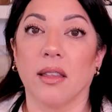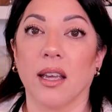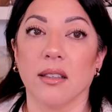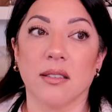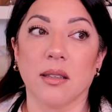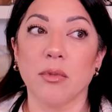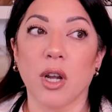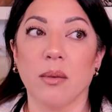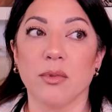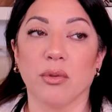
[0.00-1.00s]
There's
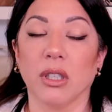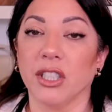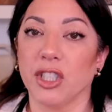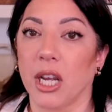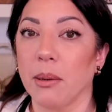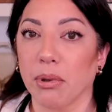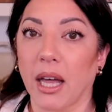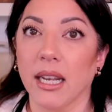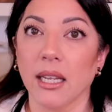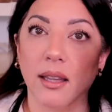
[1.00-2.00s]
sometimes really cheap
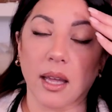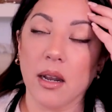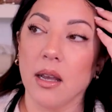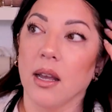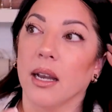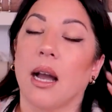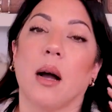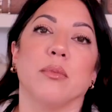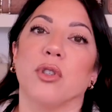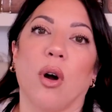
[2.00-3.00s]
plating that
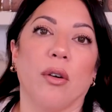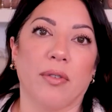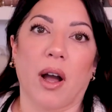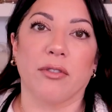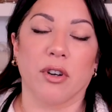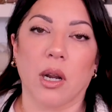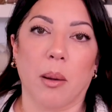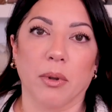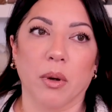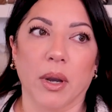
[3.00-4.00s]
comes off after a
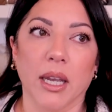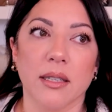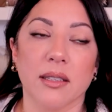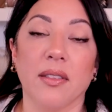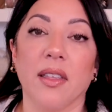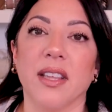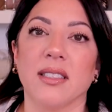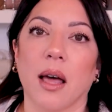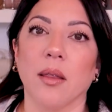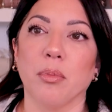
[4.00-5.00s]
couple of weeks, and then
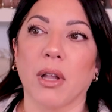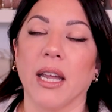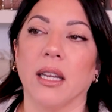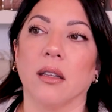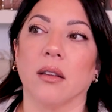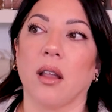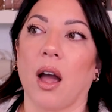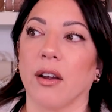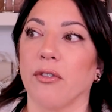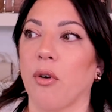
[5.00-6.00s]
there's other plating
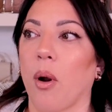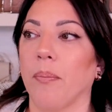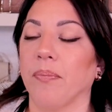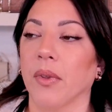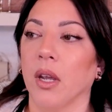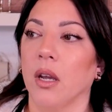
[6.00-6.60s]
like from